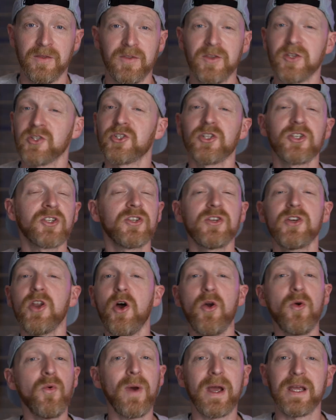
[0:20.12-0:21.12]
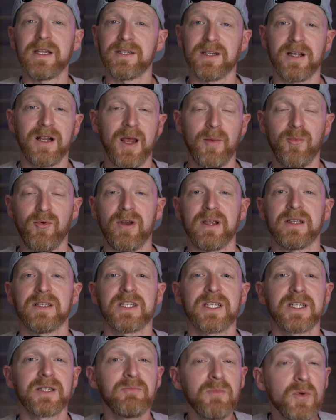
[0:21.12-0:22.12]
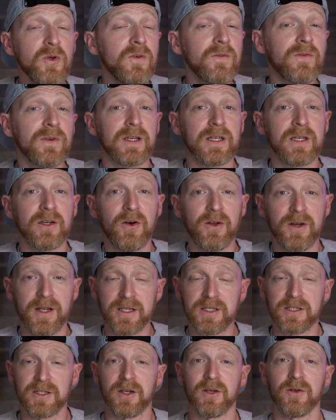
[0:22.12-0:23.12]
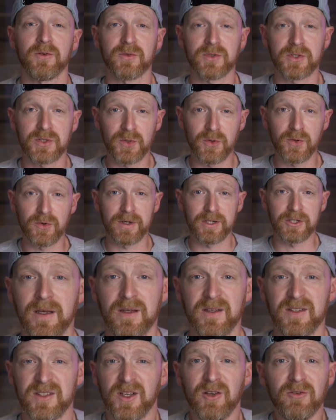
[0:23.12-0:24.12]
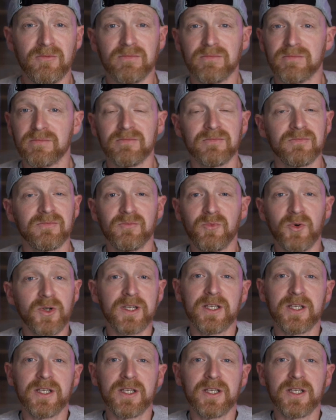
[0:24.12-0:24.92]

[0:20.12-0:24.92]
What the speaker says: There's just no way to collaborate smoothly on external storage. So what